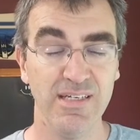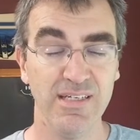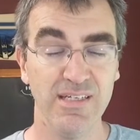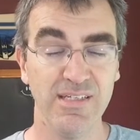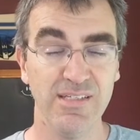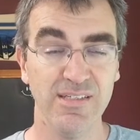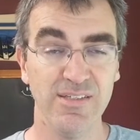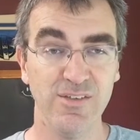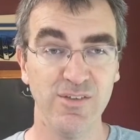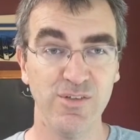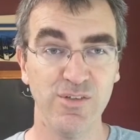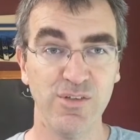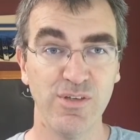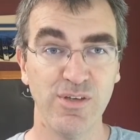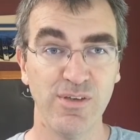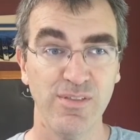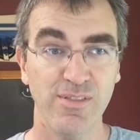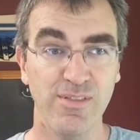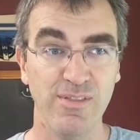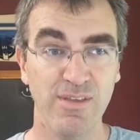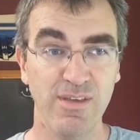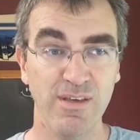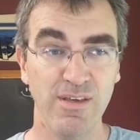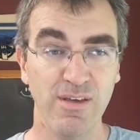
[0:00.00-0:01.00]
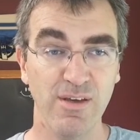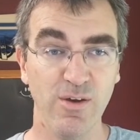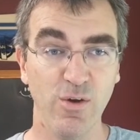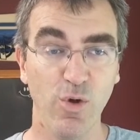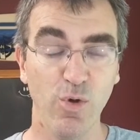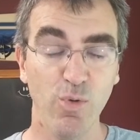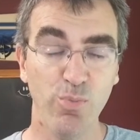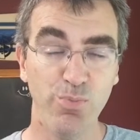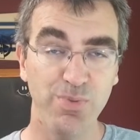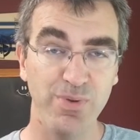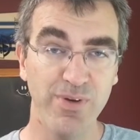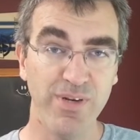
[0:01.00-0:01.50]
is the
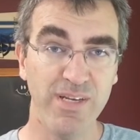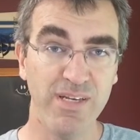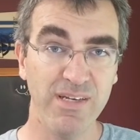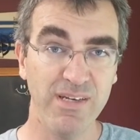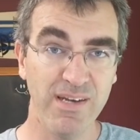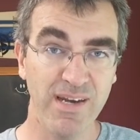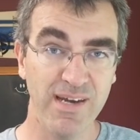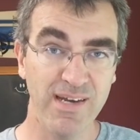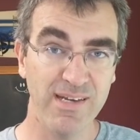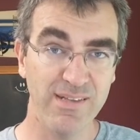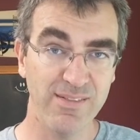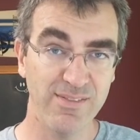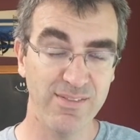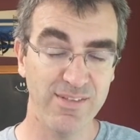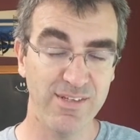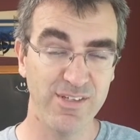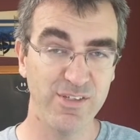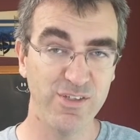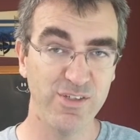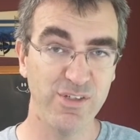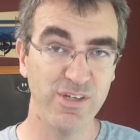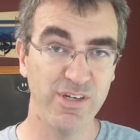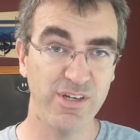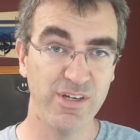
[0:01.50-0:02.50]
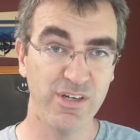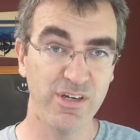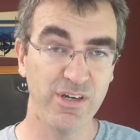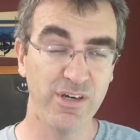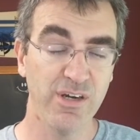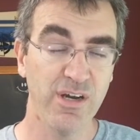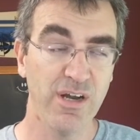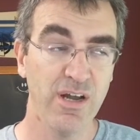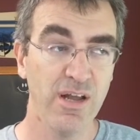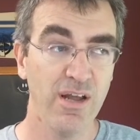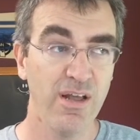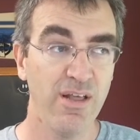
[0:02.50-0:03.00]
opening night this year.
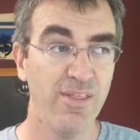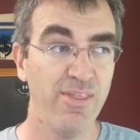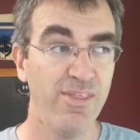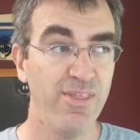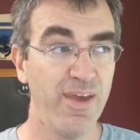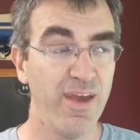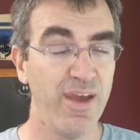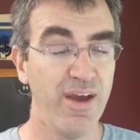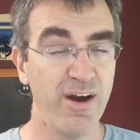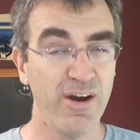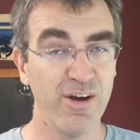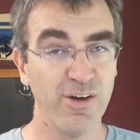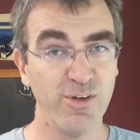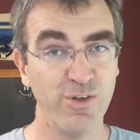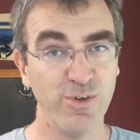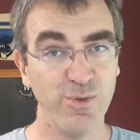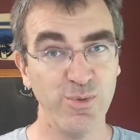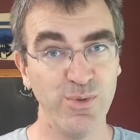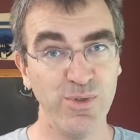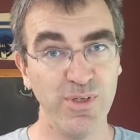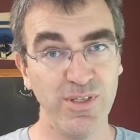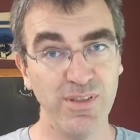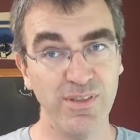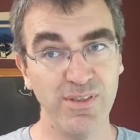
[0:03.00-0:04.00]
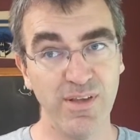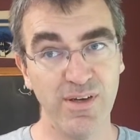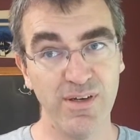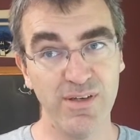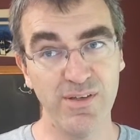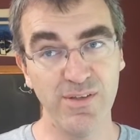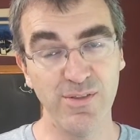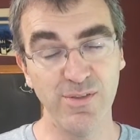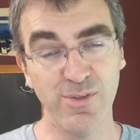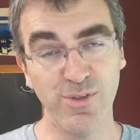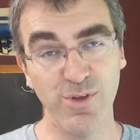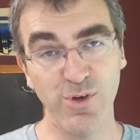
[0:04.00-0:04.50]
They are doing the,
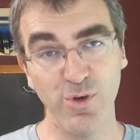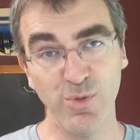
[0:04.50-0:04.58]
the